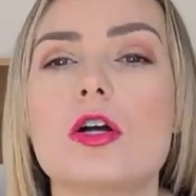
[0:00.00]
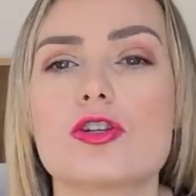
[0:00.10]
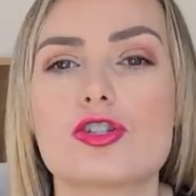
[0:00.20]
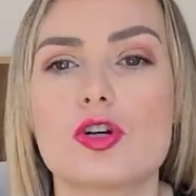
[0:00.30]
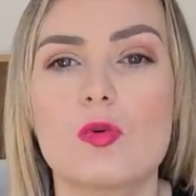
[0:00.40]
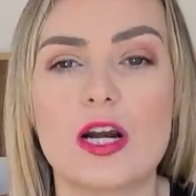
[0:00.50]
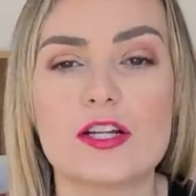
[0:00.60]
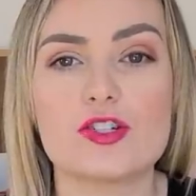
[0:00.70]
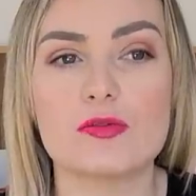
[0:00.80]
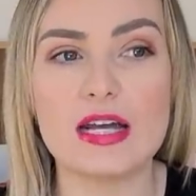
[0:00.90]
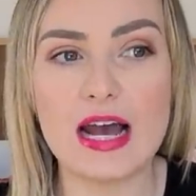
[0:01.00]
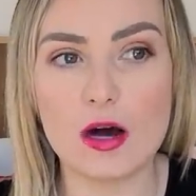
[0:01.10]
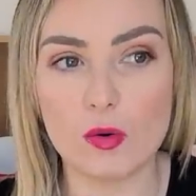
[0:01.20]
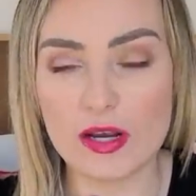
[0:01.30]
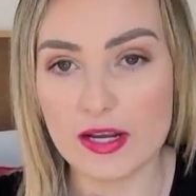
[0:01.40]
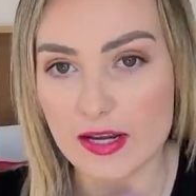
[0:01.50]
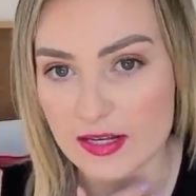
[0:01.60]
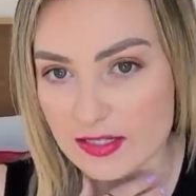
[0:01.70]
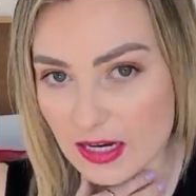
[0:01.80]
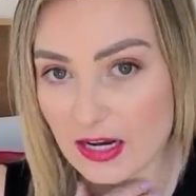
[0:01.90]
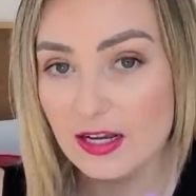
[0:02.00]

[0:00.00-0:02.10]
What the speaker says: So what I do now is,